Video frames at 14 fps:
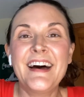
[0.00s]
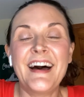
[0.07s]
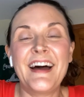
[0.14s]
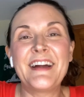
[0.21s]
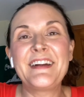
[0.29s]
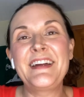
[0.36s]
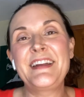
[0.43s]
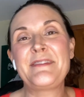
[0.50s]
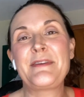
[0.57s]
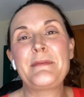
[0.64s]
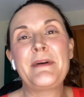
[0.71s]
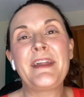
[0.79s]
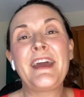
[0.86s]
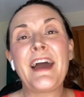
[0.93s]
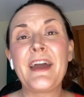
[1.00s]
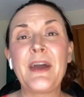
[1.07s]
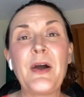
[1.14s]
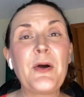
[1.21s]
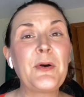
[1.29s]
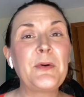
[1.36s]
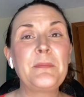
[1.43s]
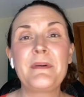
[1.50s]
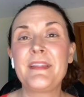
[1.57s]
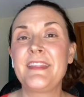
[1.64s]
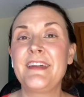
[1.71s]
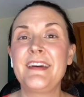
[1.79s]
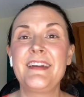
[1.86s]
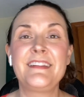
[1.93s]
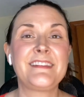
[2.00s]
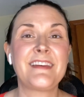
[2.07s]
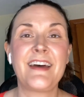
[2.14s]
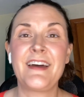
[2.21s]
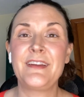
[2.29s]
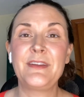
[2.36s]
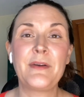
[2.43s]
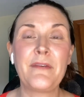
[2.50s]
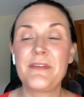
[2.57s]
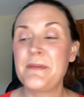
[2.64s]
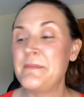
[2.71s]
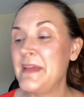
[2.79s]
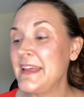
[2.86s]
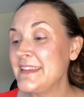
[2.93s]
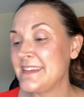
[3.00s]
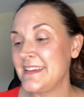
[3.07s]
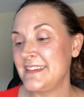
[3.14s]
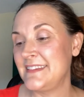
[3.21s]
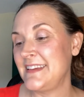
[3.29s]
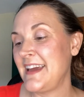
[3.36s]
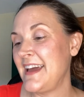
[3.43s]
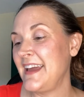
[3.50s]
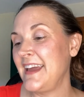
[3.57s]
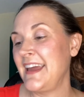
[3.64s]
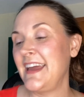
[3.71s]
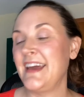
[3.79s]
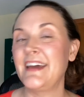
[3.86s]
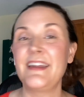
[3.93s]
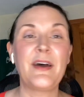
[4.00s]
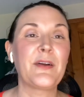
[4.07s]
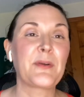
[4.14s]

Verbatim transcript: all right everybody i hope that uh, you have an amazing day and our